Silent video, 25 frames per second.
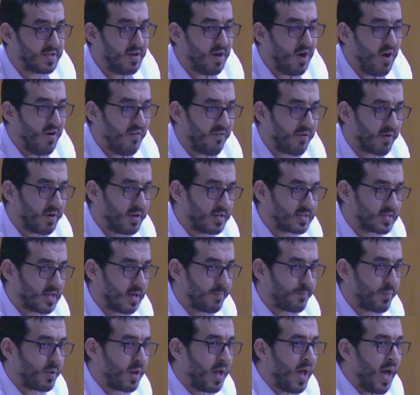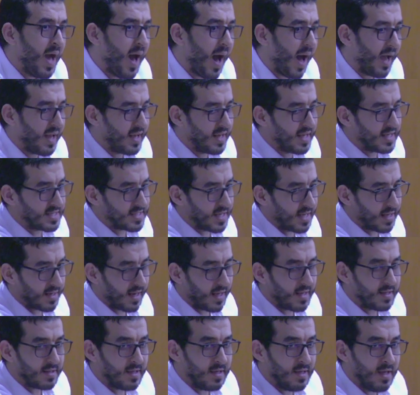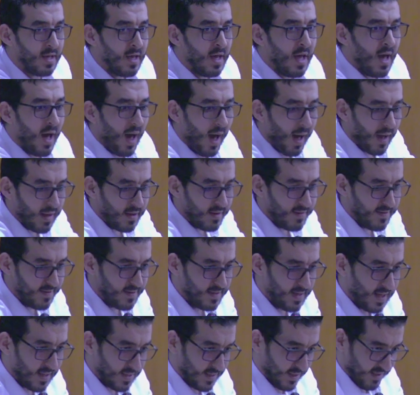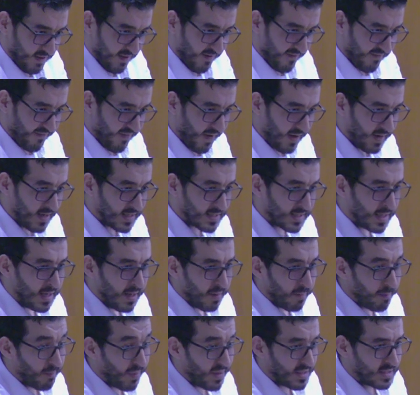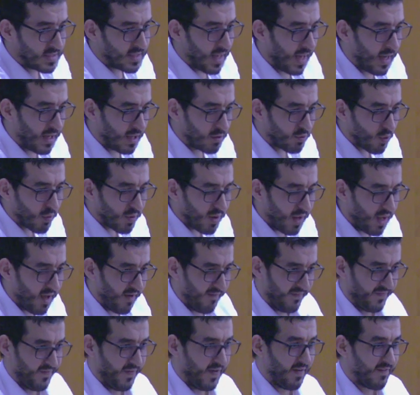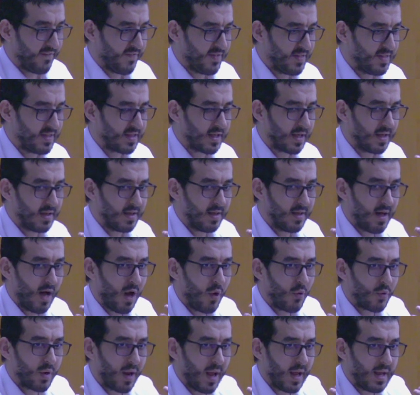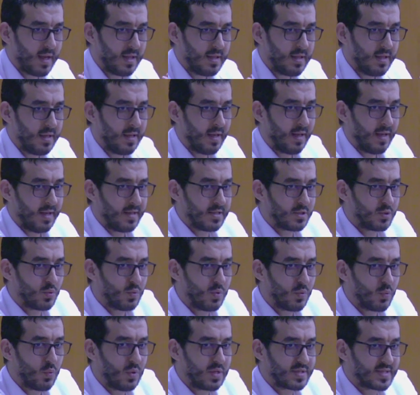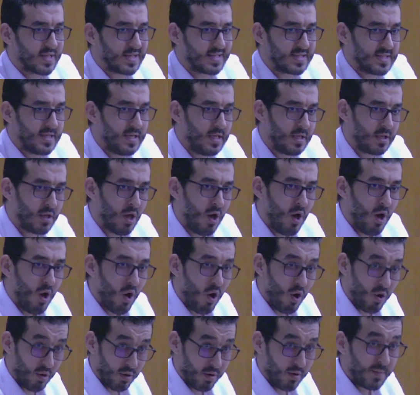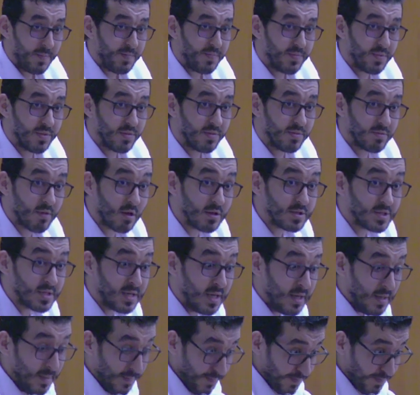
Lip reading: For example, I got an idea, I got the finance, but I don't have if our idea will succeed or not.